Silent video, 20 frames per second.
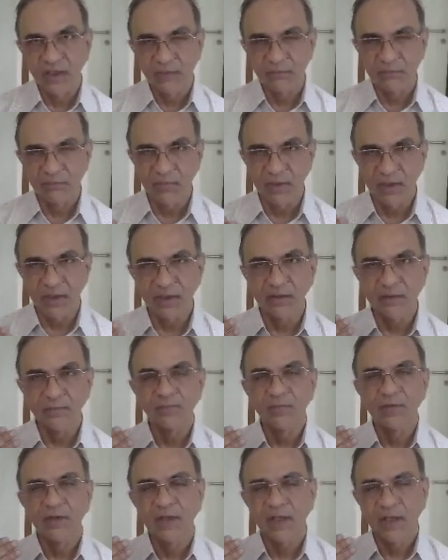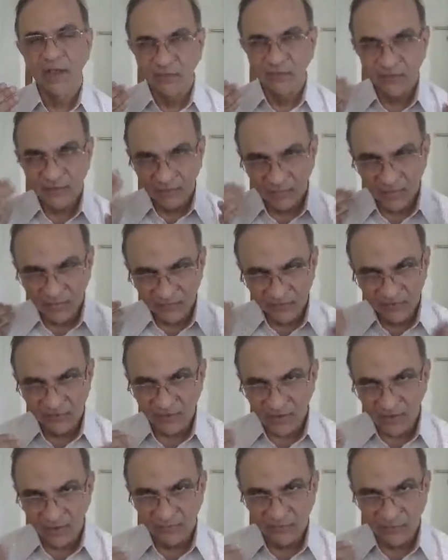But if some of this
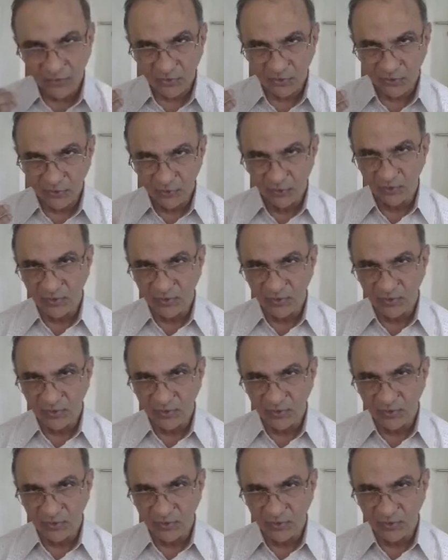rubs on you,